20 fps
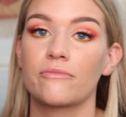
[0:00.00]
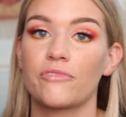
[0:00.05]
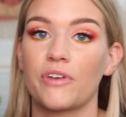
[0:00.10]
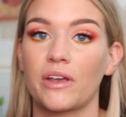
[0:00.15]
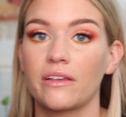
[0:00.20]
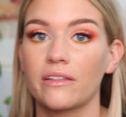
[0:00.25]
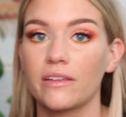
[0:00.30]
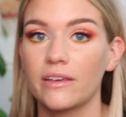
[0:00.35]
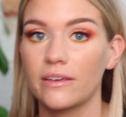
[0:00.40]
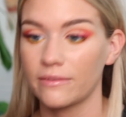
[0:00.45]

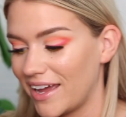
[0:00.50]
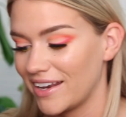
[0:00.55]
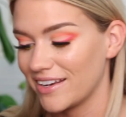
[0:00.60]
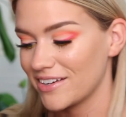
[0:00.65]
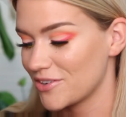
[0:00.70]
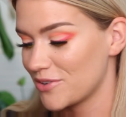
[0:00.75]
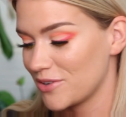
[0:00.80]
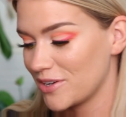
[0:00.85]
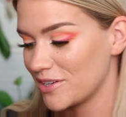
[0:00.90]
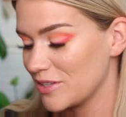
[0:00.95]
Frankly, I
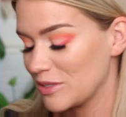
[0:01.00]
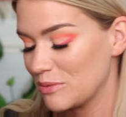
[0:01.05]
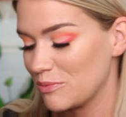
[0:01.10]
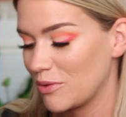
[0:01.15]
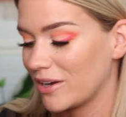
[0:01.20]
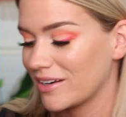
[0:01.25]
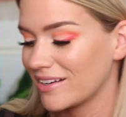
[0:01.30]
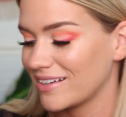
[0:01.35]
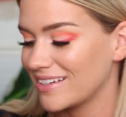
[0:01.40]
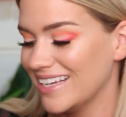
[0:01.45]
didn't create this
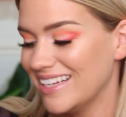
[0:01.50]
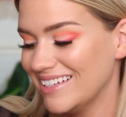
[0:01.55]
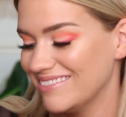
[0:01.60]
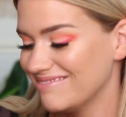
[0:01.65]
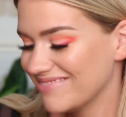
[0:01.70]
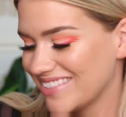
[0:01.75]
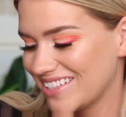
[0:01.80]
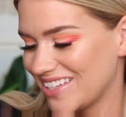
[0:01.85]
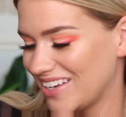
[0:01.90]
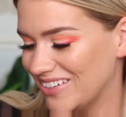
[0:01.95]
product,
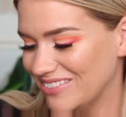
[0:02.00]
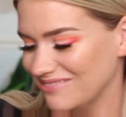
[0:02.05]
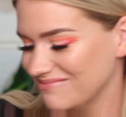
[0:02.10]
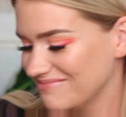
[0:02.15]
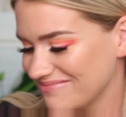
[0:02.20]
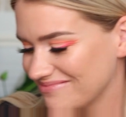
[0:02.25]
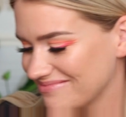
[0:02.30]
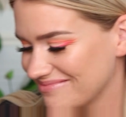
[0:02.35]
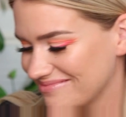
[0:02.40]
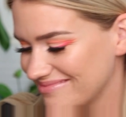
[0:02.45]
so
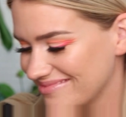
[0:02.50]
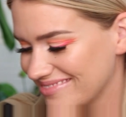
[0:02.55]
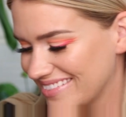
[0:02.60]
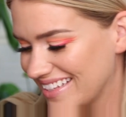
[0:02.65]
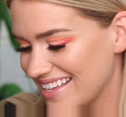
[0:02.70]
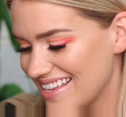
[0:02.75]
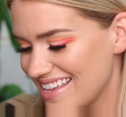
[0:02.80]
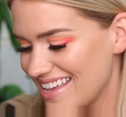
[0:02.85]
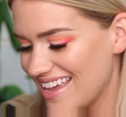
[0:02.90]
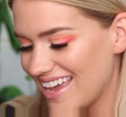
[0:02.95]

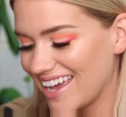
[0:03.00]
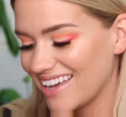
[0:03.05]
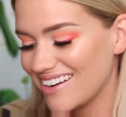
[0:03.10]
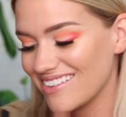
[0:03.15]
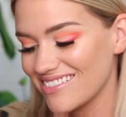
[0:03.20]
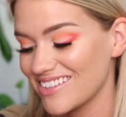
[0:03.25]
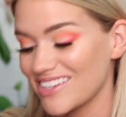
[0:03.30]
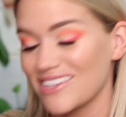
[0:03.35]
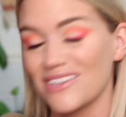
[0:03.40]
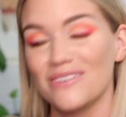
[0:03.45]
I
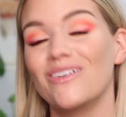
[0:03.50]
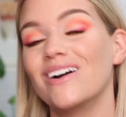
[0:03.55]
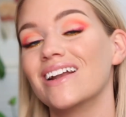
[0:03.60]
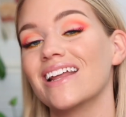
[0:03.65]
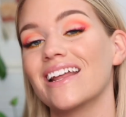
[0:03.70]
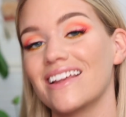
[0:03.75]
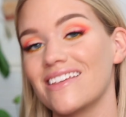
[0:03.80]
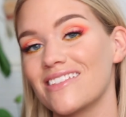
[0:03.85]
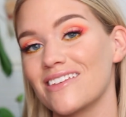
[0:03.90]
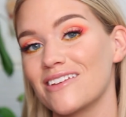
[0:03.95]
don't think you
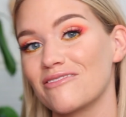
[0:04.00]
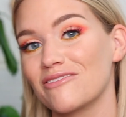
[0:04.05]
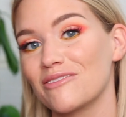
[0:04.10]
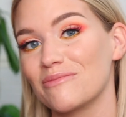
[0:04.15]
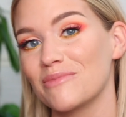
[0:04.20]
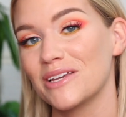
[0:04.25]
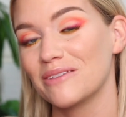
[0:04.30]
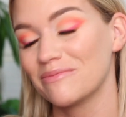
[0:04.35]
want anything from